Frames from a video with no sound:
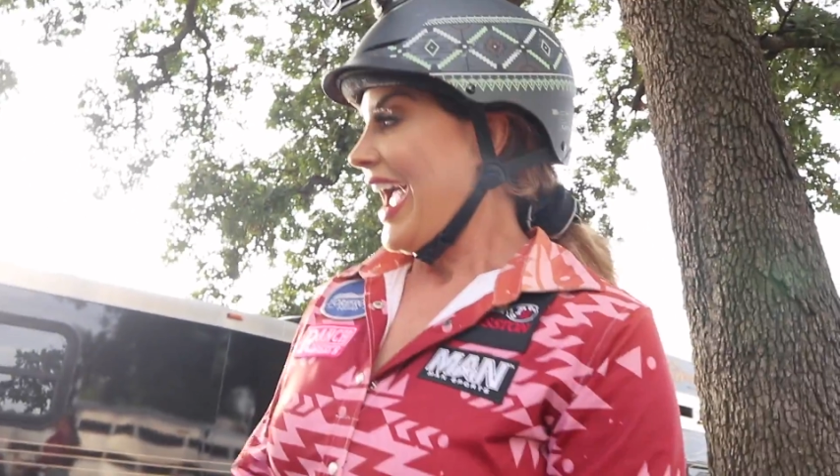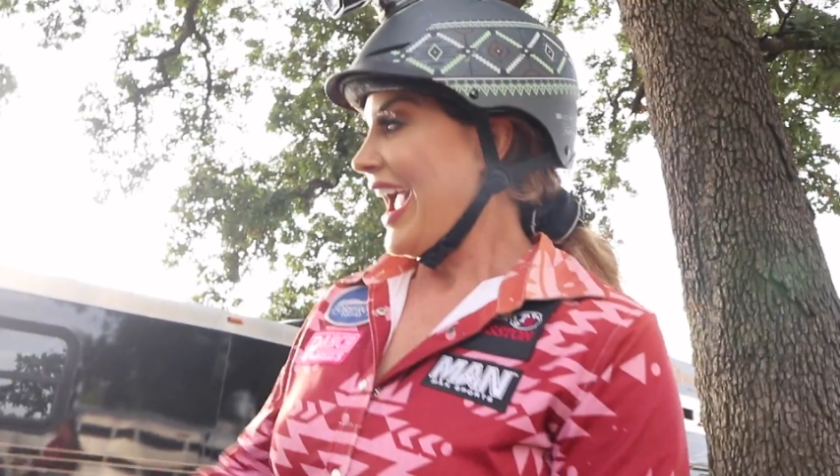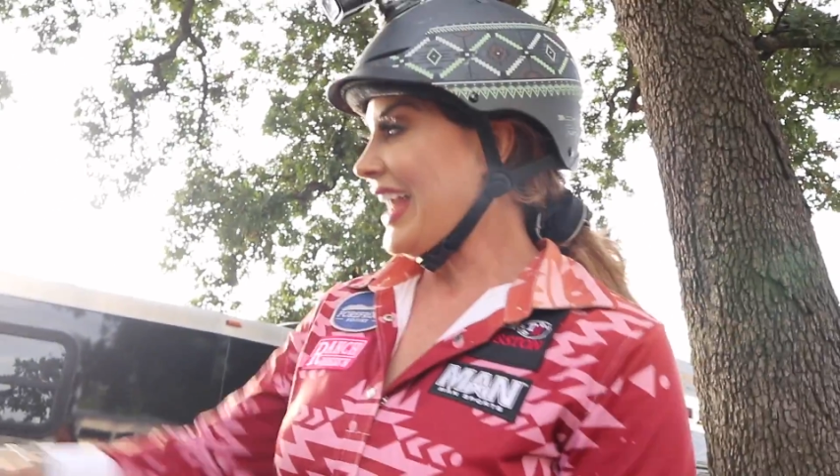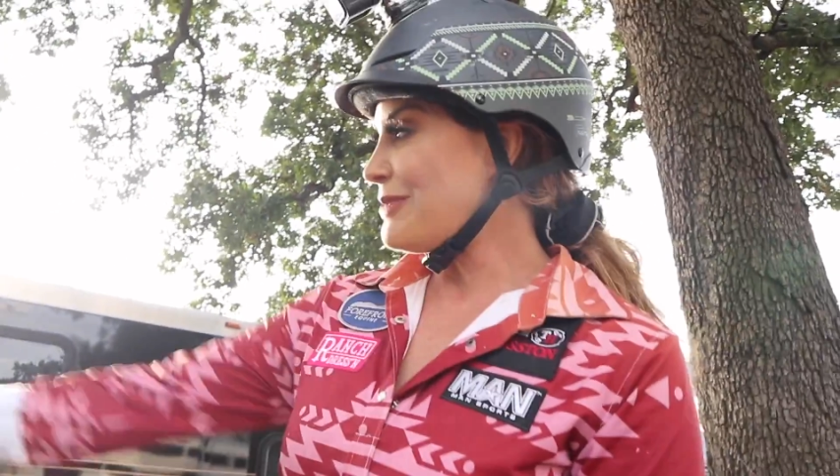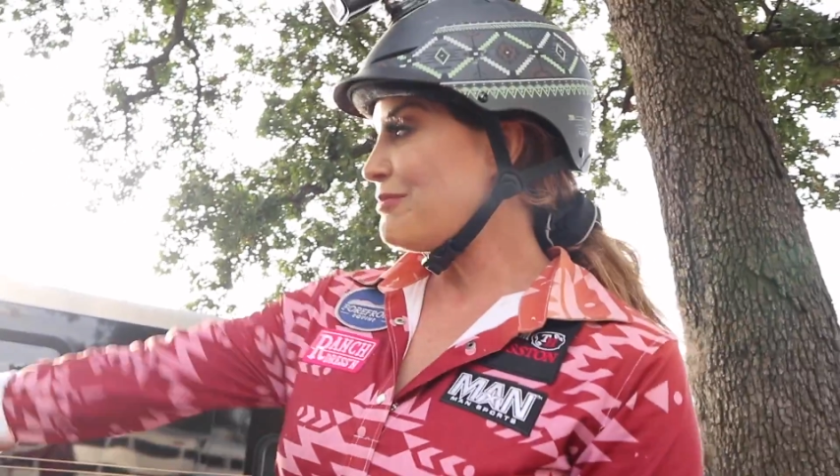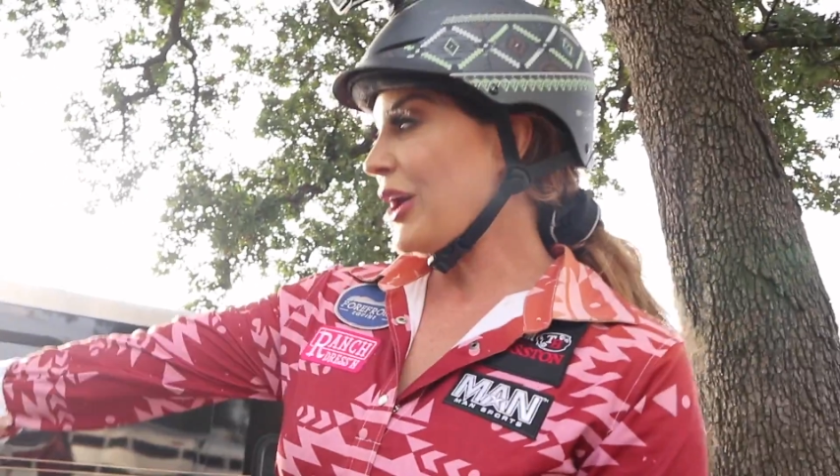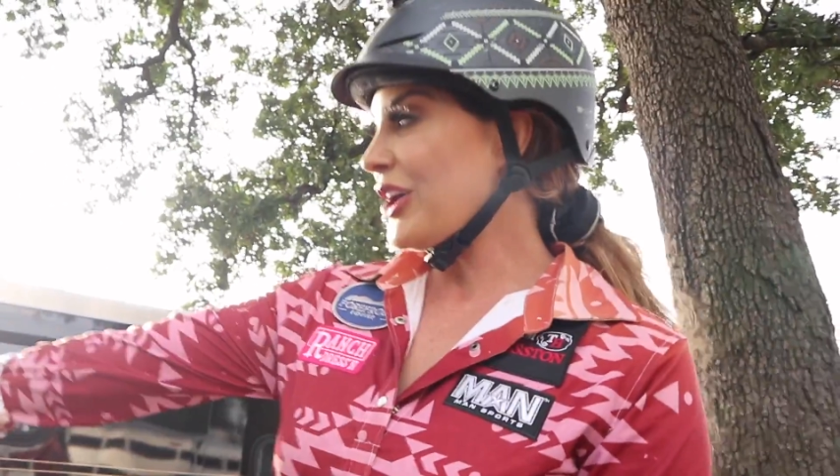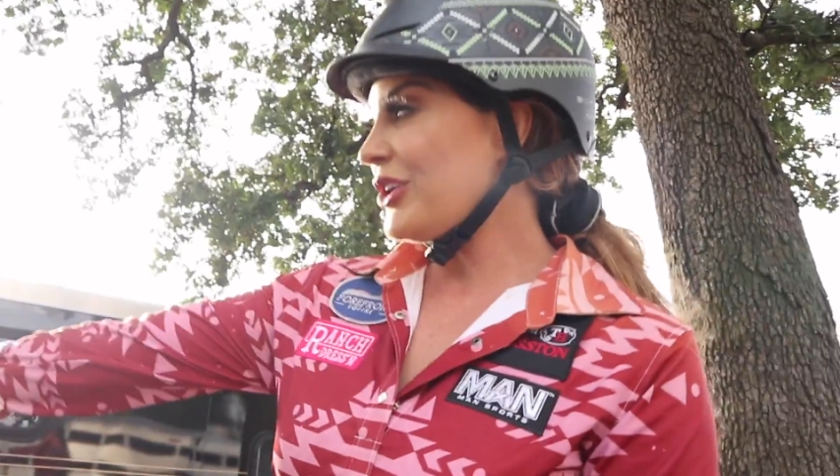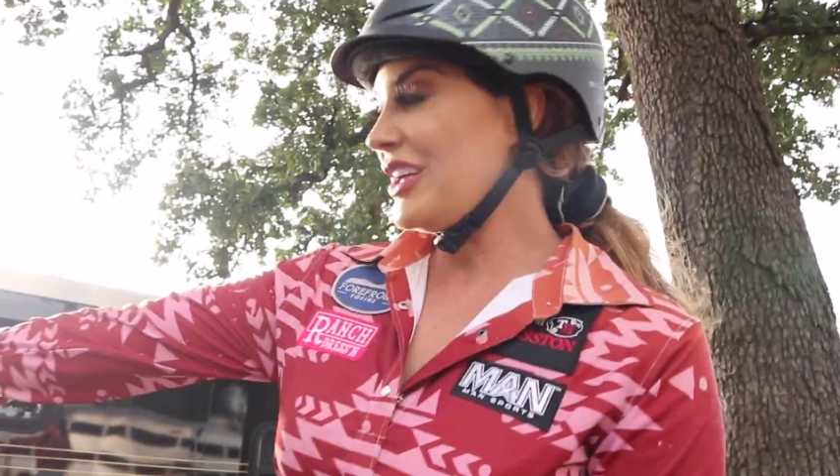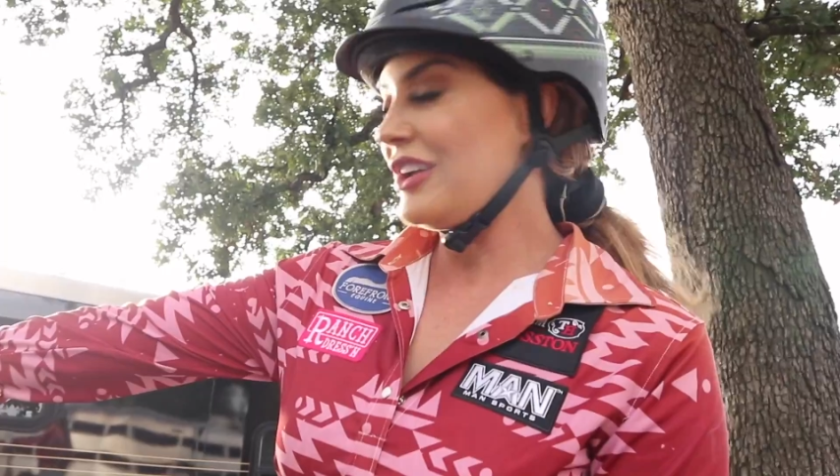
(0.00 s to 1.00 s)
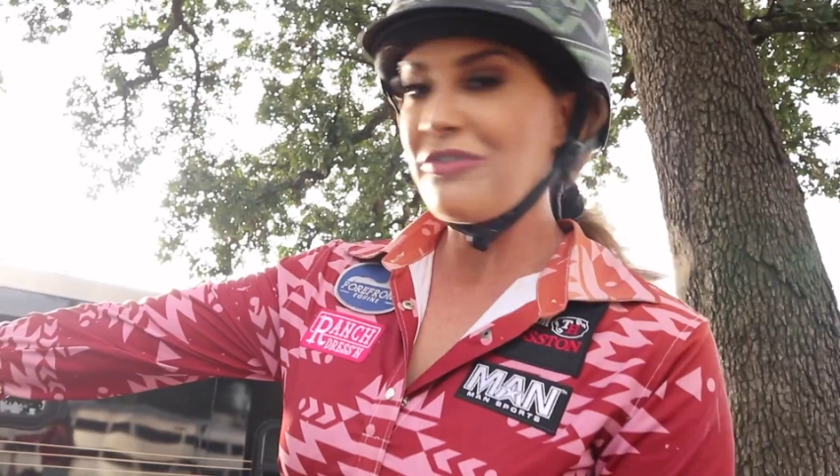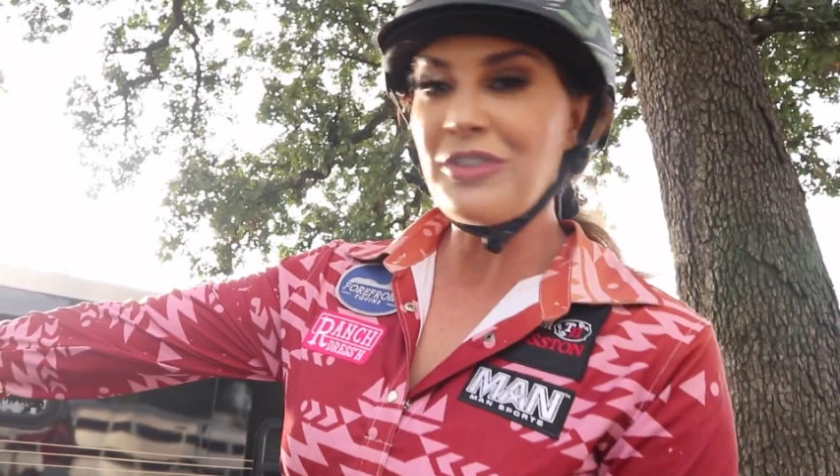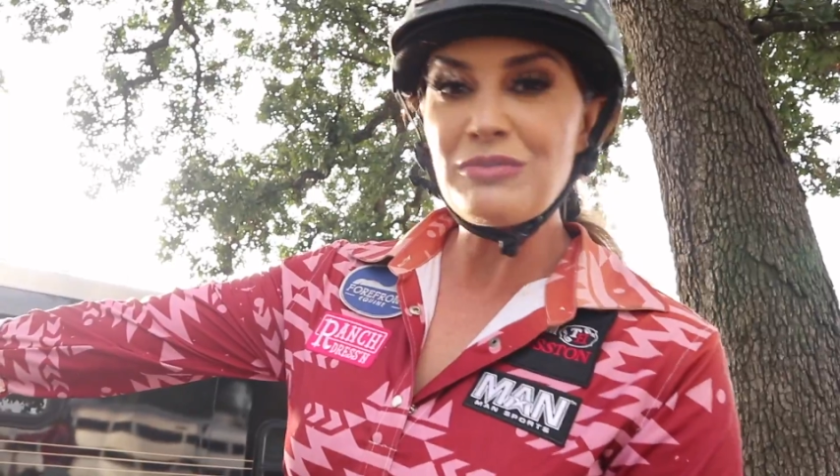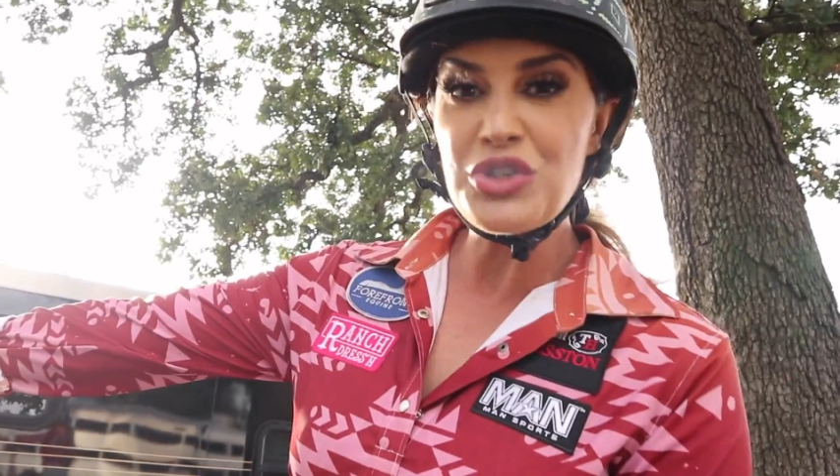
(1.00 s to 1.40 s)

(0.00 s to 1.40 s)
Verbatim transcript: and I borrowed it from